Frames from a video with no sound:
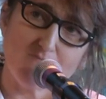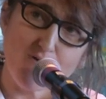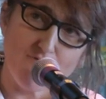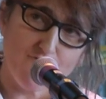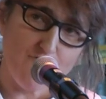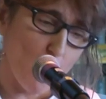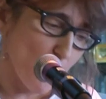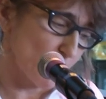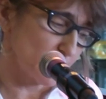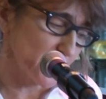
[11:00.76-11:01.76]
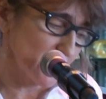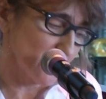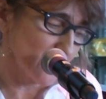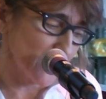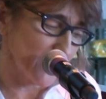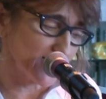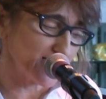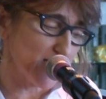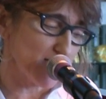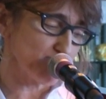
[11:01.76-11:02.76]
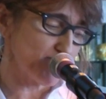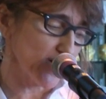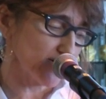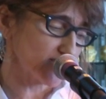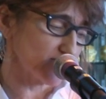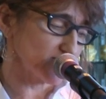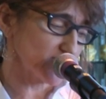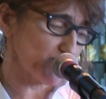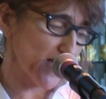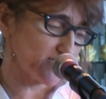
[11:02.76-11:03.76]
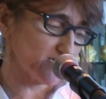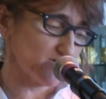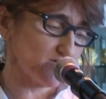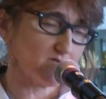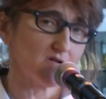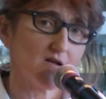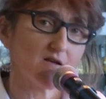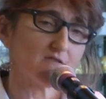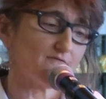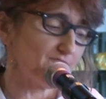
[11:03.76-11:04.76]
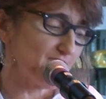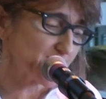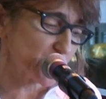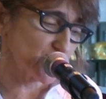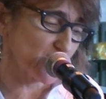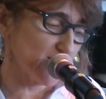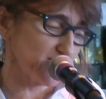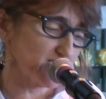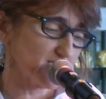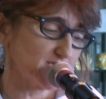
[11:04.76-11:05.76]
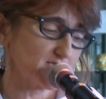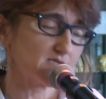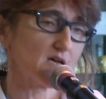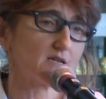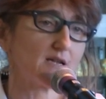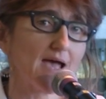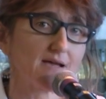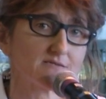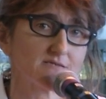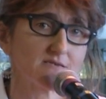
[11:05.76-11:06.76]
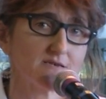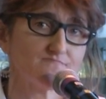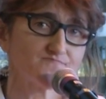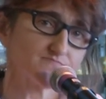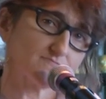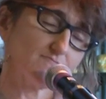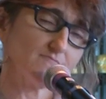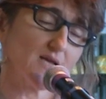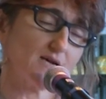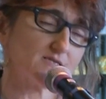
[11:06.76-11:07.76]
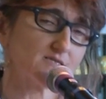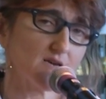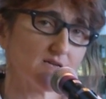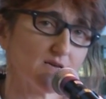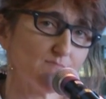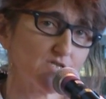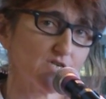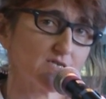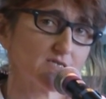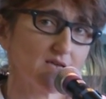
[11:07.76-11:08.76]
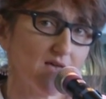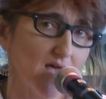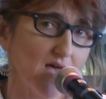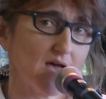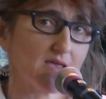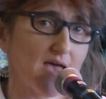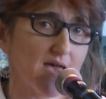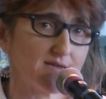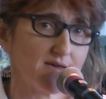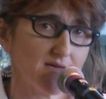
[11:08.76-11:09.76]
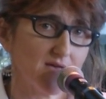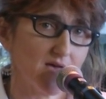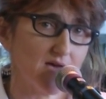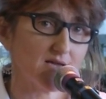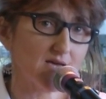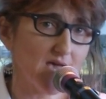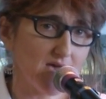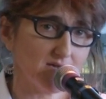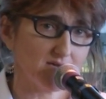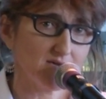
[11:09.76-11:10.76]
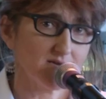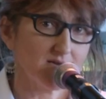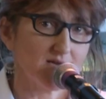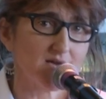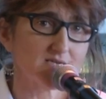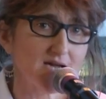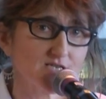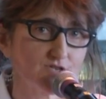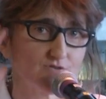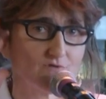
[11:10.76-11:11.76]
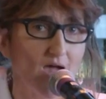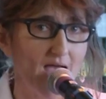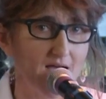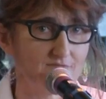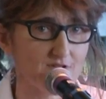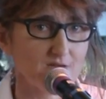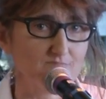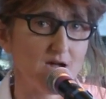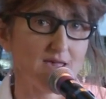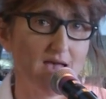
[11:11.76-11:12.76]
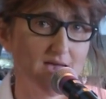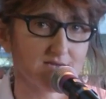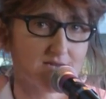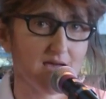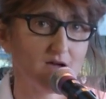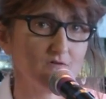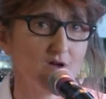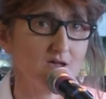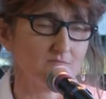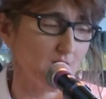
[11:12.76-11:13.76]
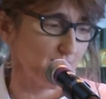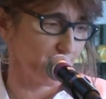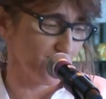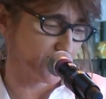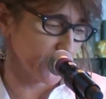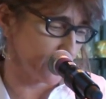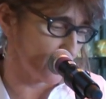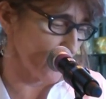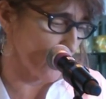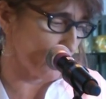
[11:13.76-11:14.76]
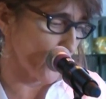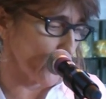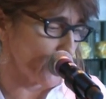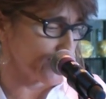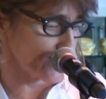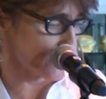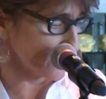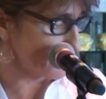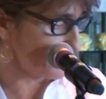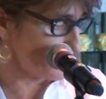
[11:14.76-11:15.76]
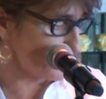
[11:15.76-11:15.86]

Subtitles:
performed as an impersonal spectacle that fetishizes certain acts and certain images again and again. And I do have in my head now my 15-year-old boys.